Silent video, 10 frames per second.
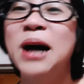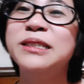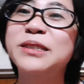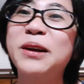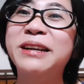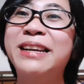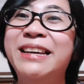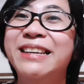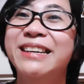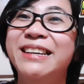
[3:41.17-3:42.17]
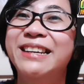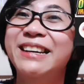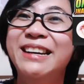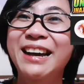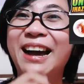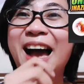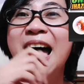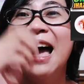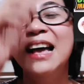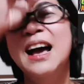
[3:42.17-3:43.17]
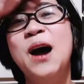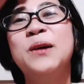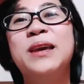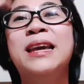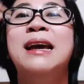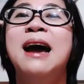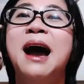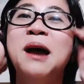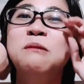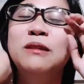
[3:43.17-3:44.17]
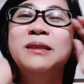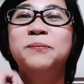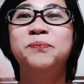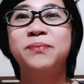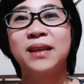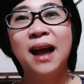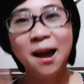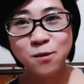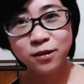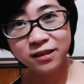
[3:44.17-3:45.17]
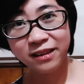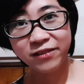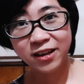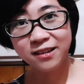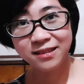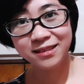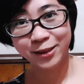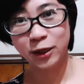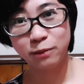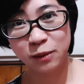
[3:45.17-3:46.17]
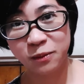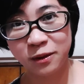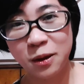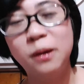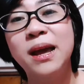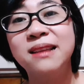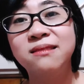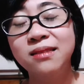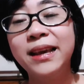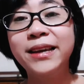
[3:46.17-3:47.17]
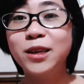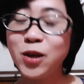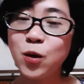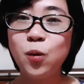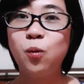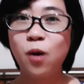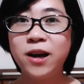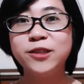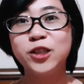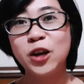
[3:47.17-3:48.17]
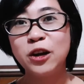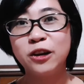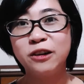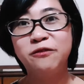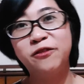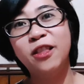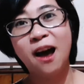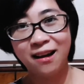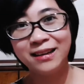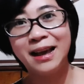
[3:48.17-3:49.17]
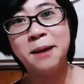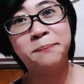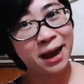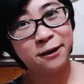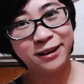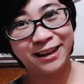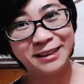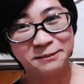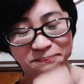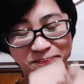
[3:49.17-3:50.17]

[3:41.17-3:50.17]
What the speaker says: Sorry. Okay, I will leave it on the description below and let you watch her vlog about it.